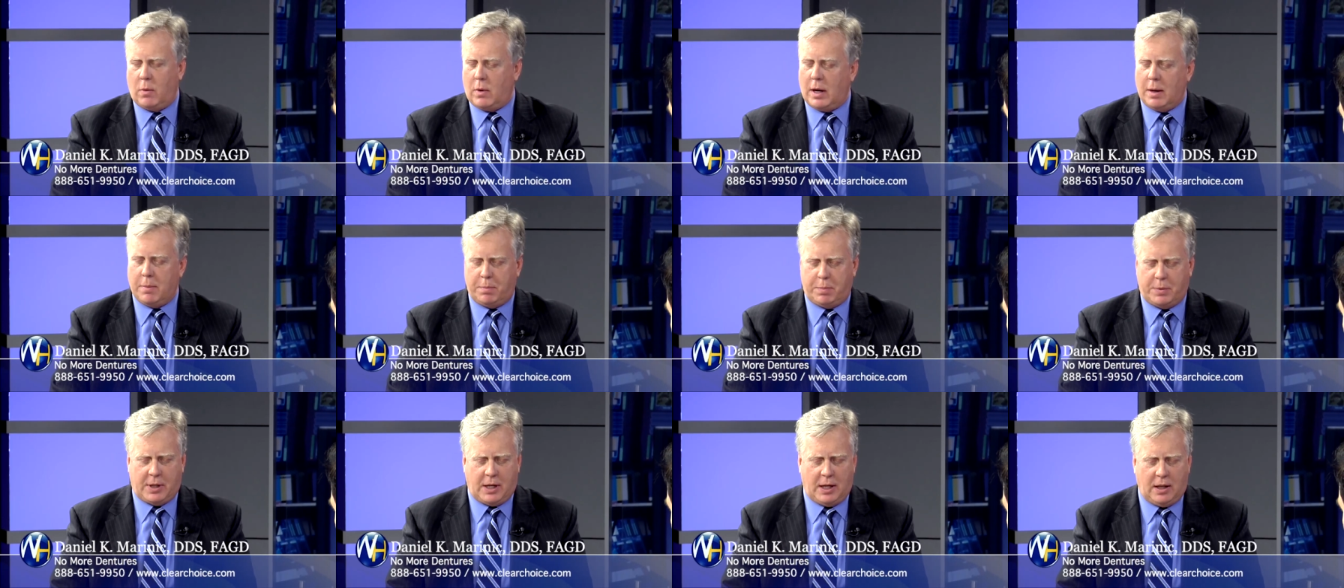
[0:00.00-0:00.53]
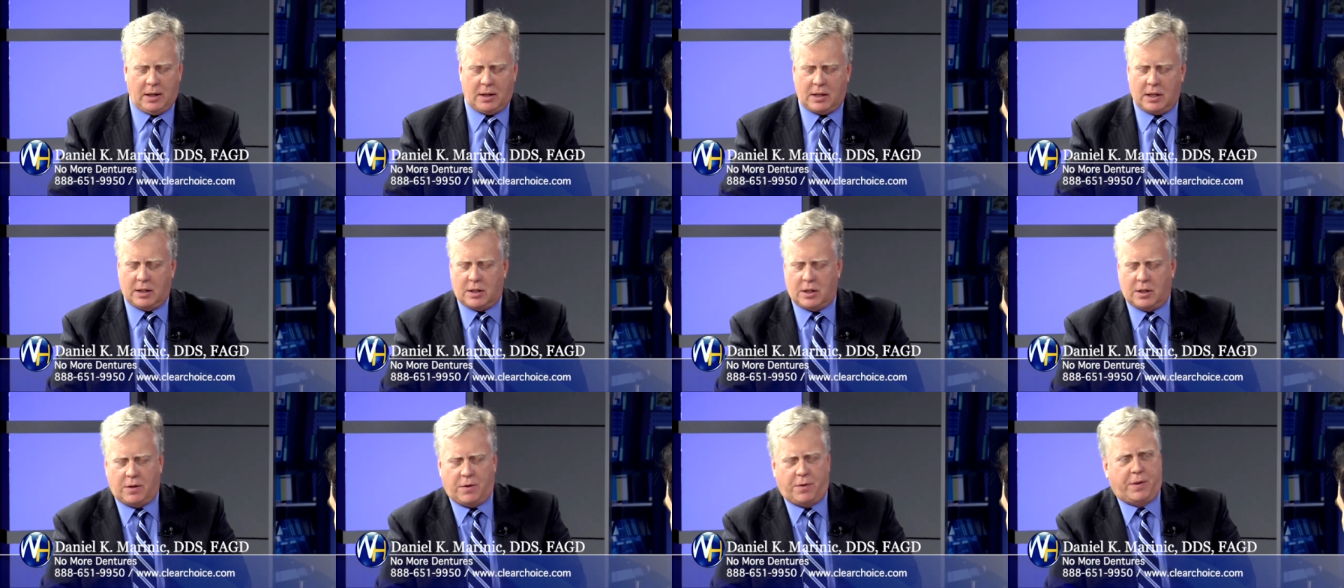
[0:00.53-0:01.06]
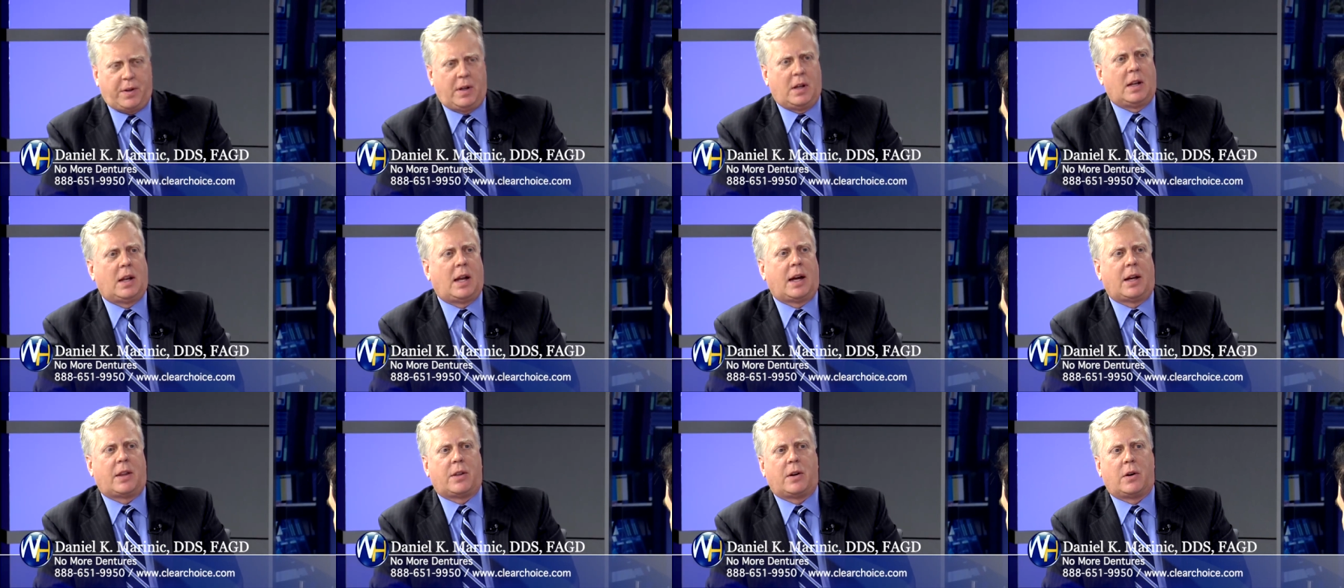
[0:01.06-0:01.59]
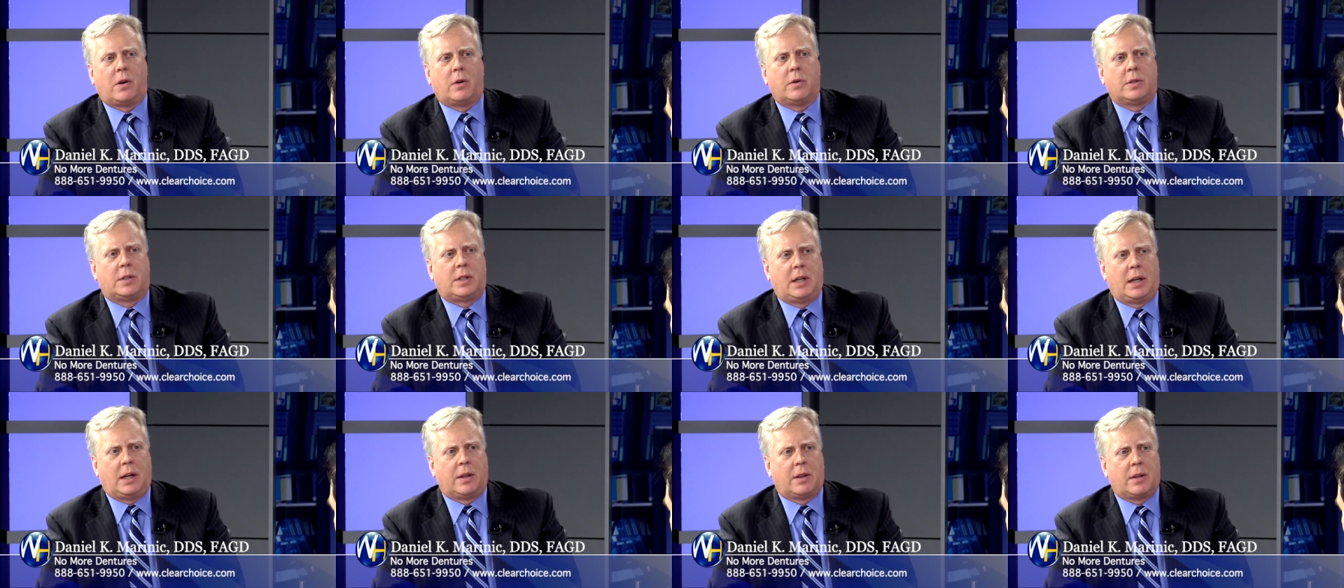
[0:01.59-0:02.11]
want teeth that just feel like their own
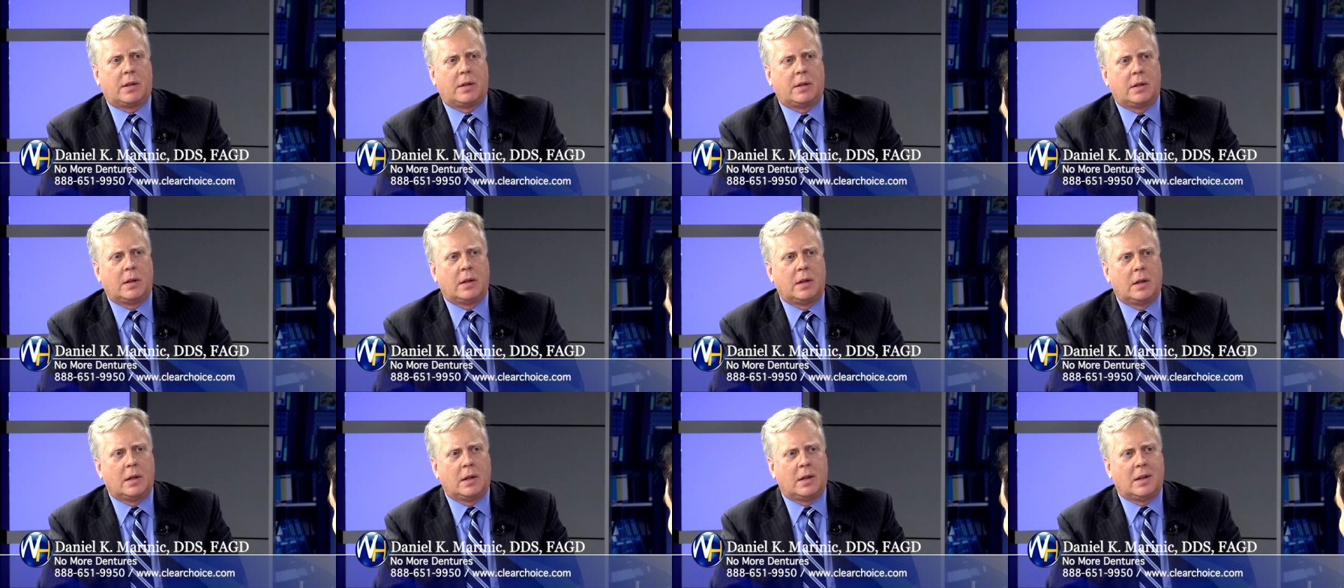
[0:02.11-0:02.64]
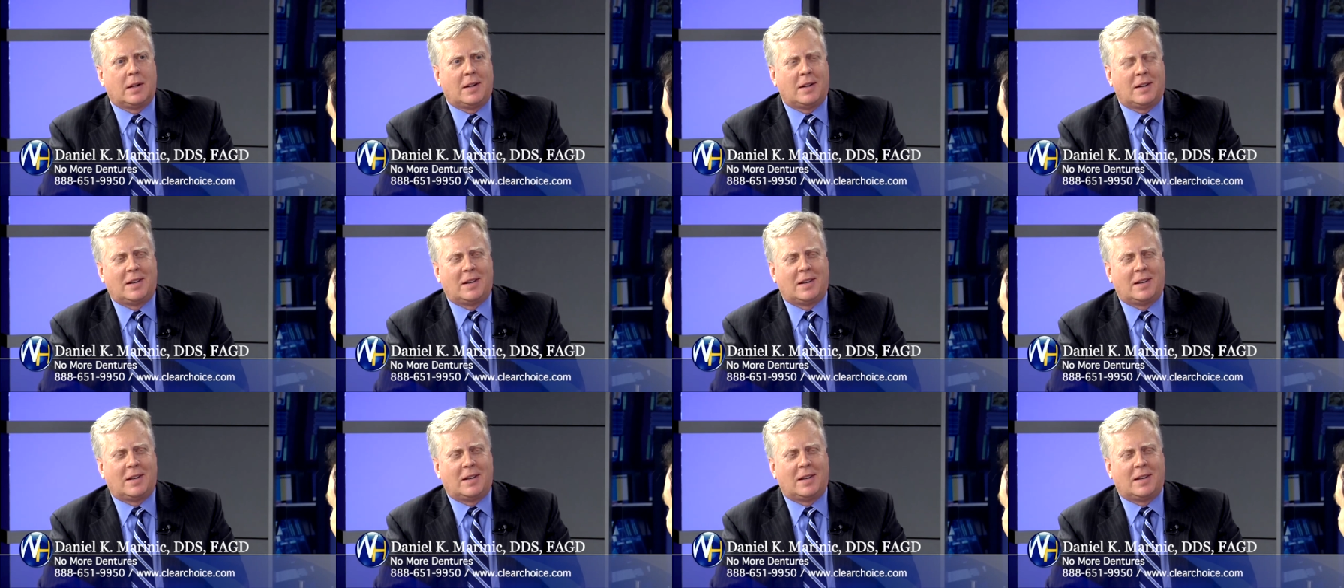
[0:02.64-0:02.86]
teeth and they